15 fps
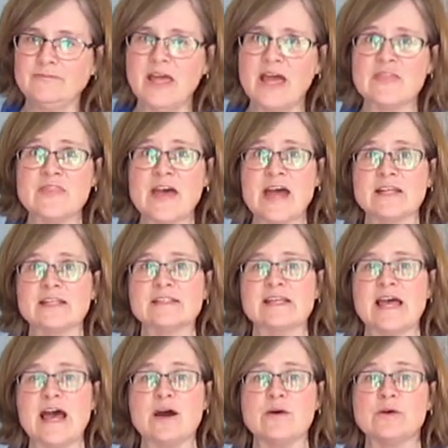And that is
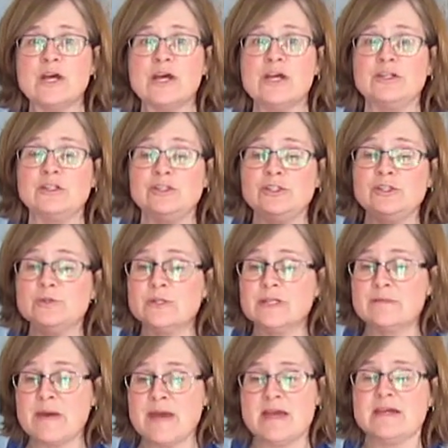how you
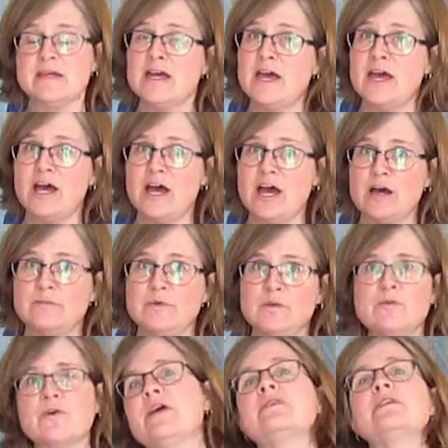can make a
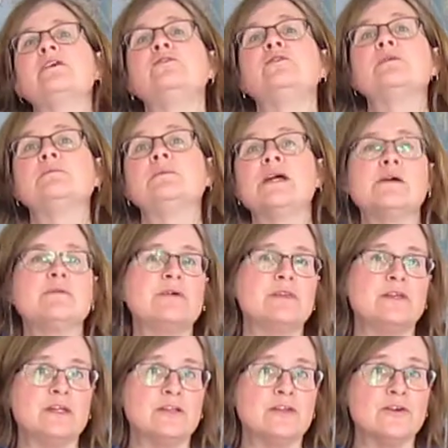boomerang that you can play with
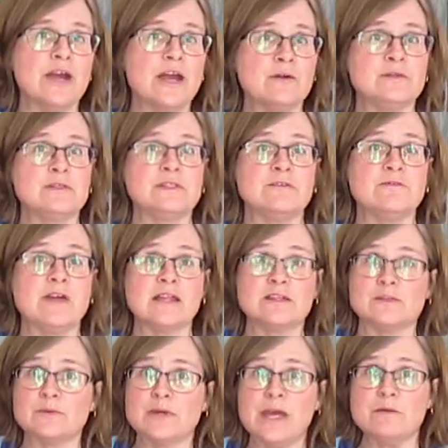in your house, if
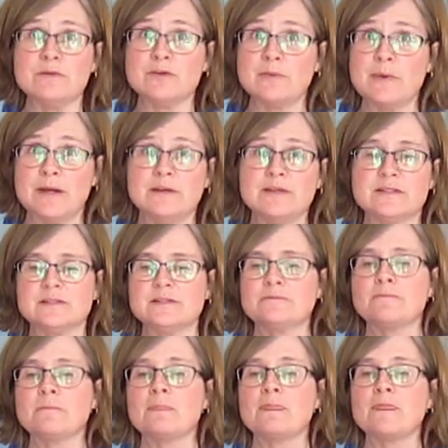that's okay with your parents.
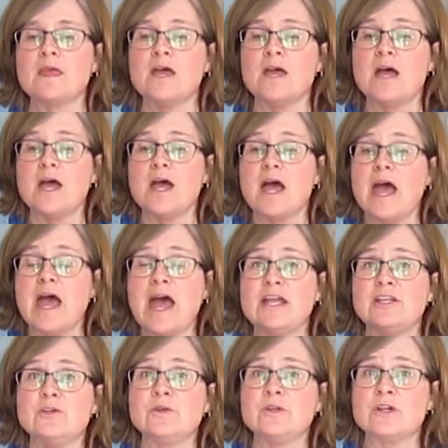
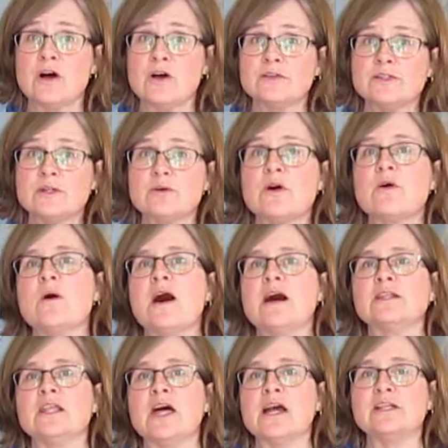And you can also go
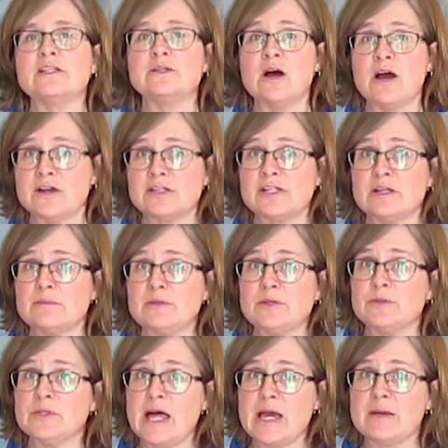online to
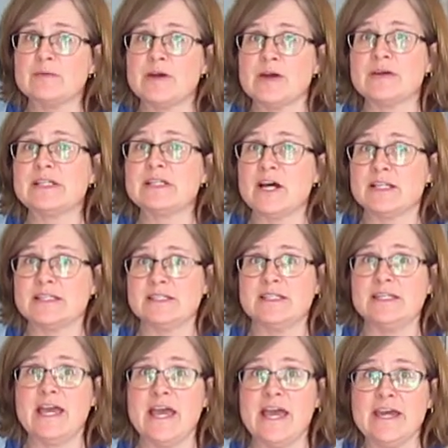
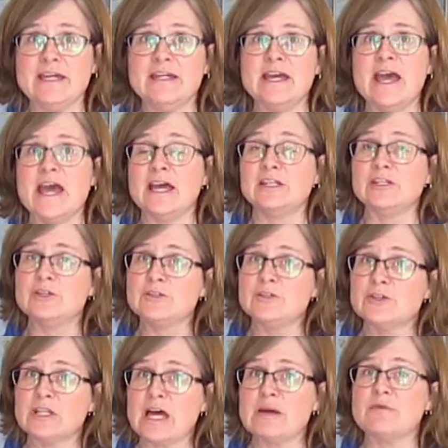rwlibrary.ca and use
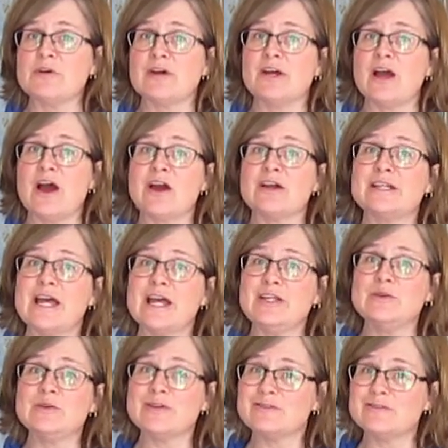your library card, and
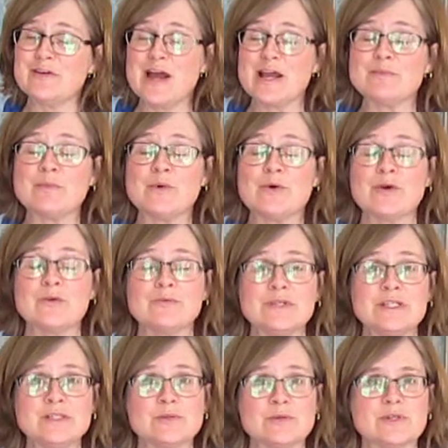you can find more
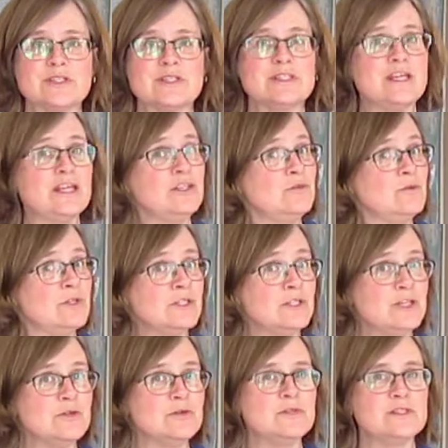resources that you can
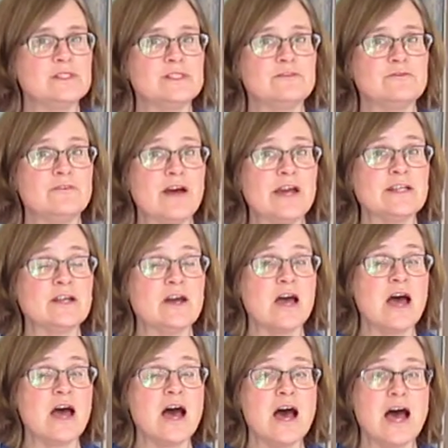use to find
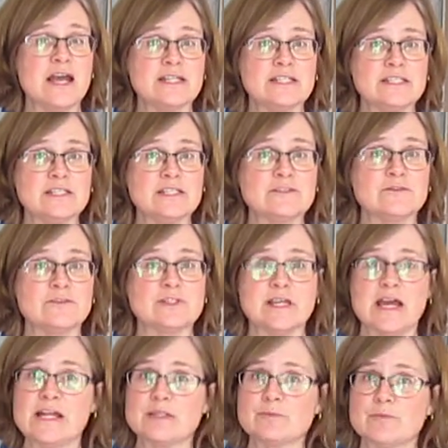ideas for
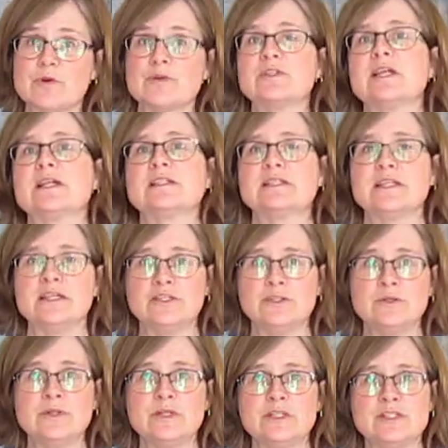science projects that
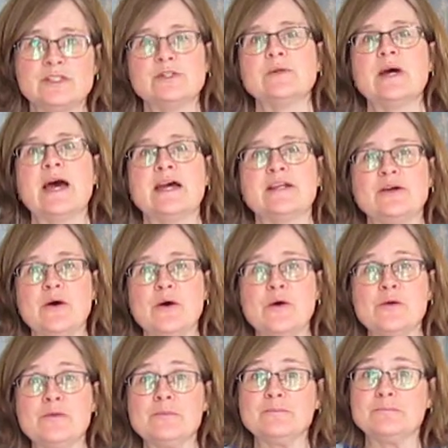you can do at
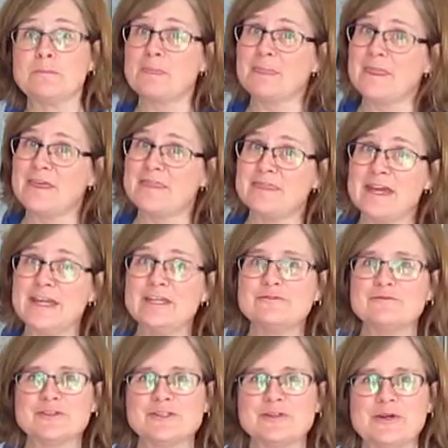home. Thank you
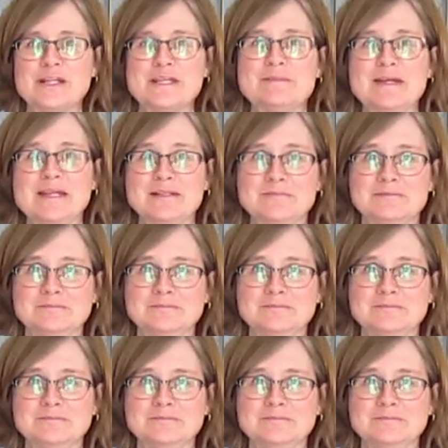for joining me.